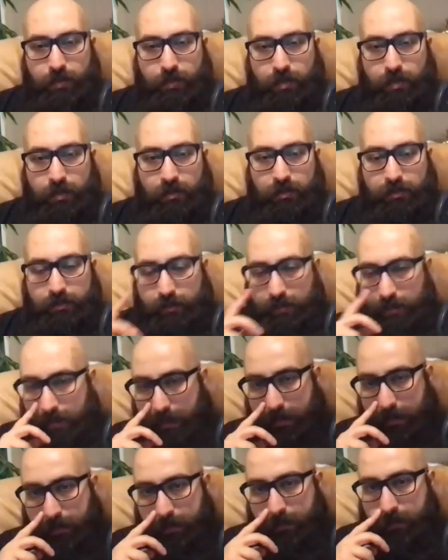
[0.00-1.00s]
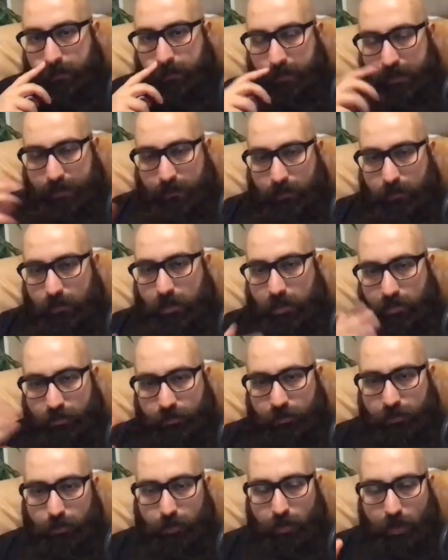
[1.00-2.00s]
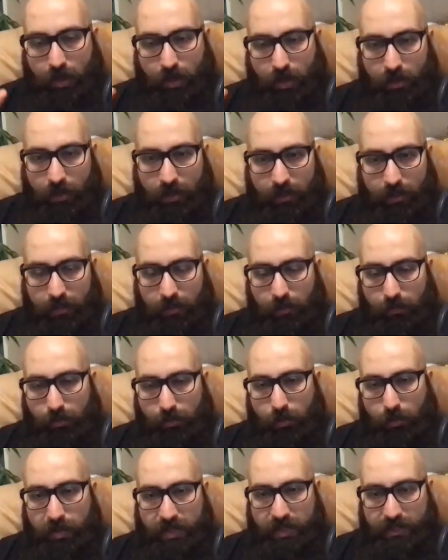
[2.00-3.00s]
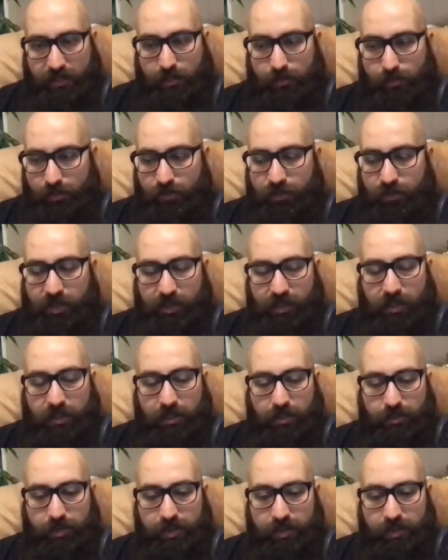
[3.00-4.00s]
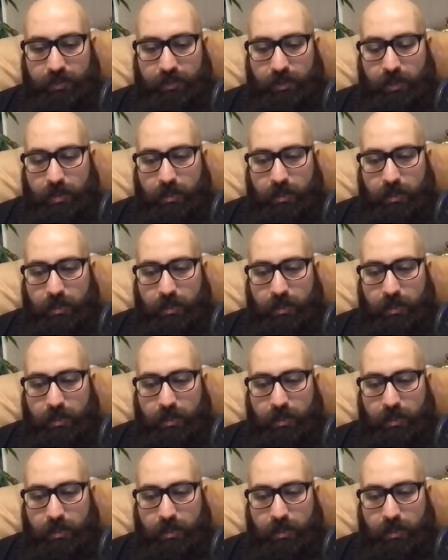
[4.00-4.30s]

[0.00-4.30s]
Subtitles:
world, like, in a country who are, like, you know, known as a Christian countries,